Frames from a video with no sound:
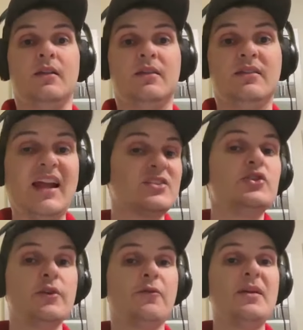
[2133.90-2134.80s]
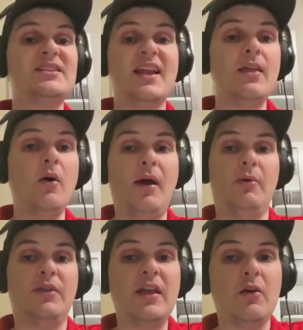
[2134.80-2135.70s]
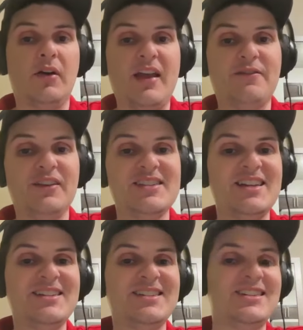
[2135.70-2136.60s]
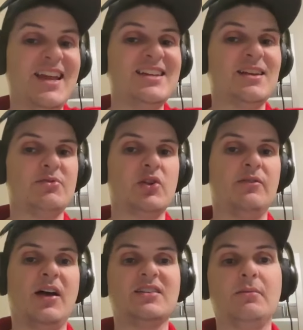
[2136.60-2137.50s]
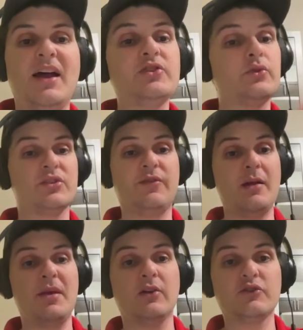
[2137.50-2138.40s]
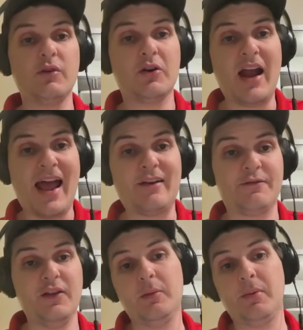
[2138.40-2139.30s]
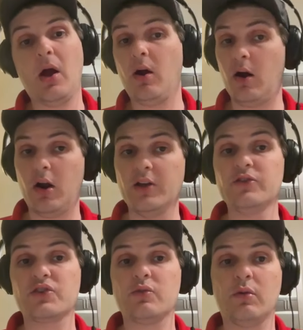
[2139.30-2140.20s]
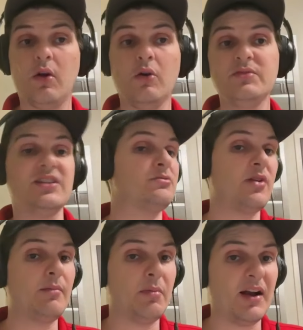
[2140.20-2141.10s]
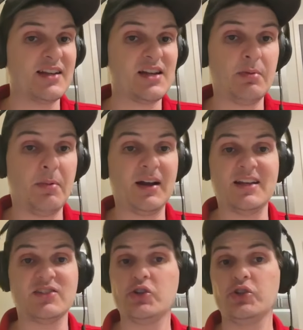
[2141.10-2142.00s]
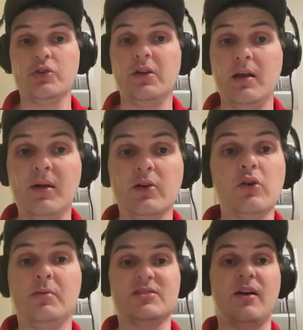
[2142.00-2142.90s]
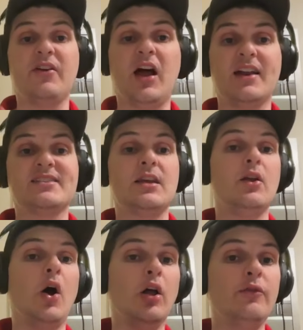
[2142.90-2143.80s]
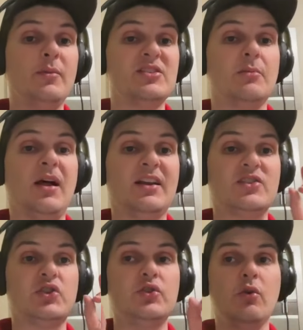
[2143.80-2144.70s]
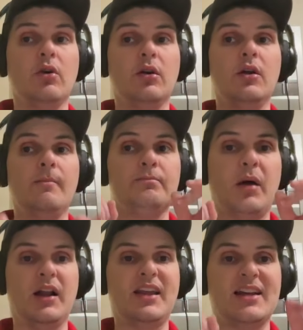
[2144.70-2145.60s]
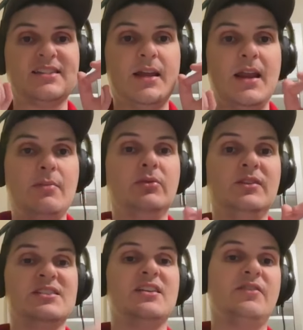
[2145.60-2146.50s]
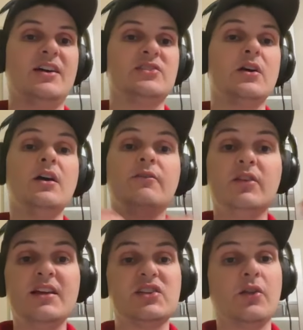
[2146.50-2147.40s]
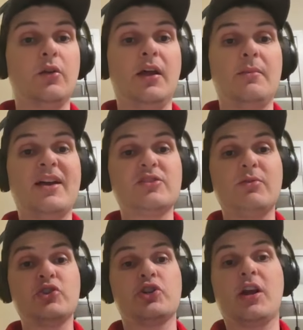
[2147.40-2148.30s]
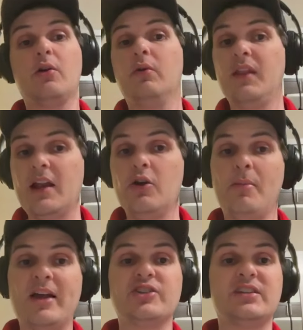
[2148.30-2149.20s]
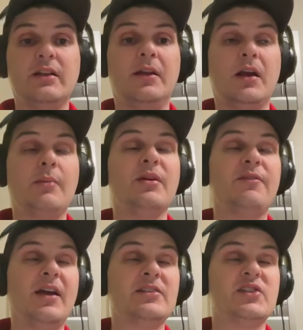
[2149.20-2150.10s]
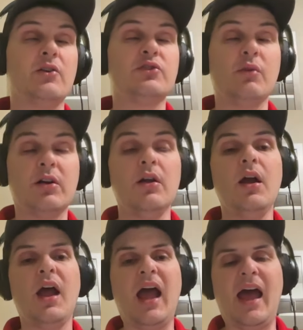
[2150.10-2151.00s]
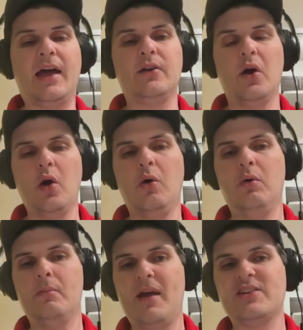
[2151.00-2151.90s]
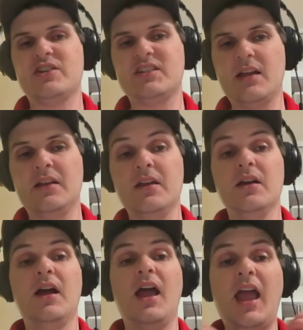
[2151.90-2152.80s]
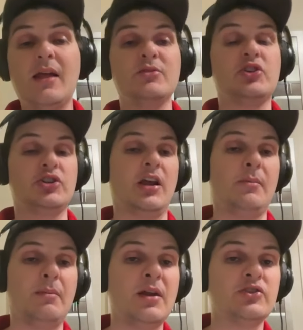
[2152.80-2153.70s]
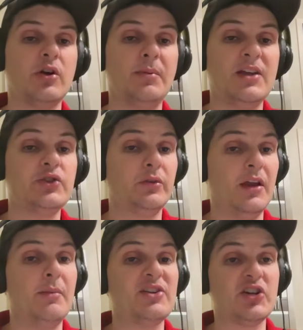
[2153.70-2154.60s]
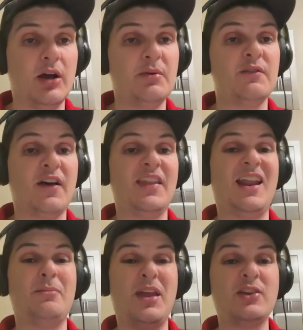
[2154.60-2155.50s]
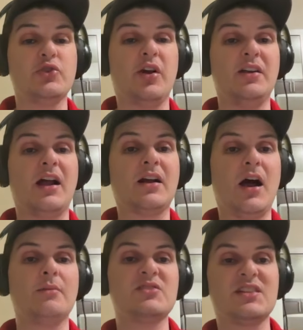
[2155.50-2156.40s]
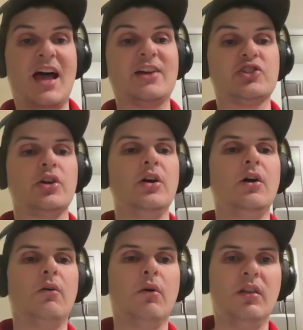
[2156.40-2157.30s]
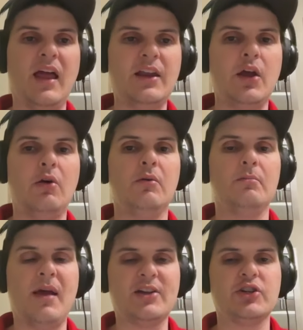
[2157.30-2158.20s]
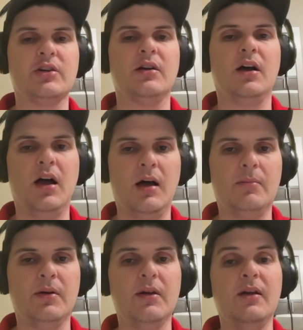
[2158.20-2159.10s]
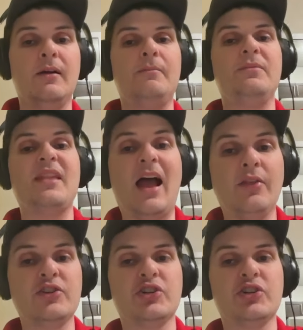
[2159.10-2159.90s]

That's going to do it for me today, though. I want to thank you all again for listening to today's episode of Locked On Magic. Of course, find me on Twitter at PhilipRR underscore OMD. Subscribe to the podcast and Apple Podcasts that you're tuning in. Himalaya, Google, Spotify, Odyssey, and all of the Nissan podcasts to your podcast-enabled listening device. For the latest on the Orlando Magic, be sure to check out orlando magic daily dot com. You can find us there on Twitter at O Magic Daily. And be sure to check out my Patreon page, Orlando Magic Hub. You can find that at patreon.com slash Orlando Magic Hub. Now that you're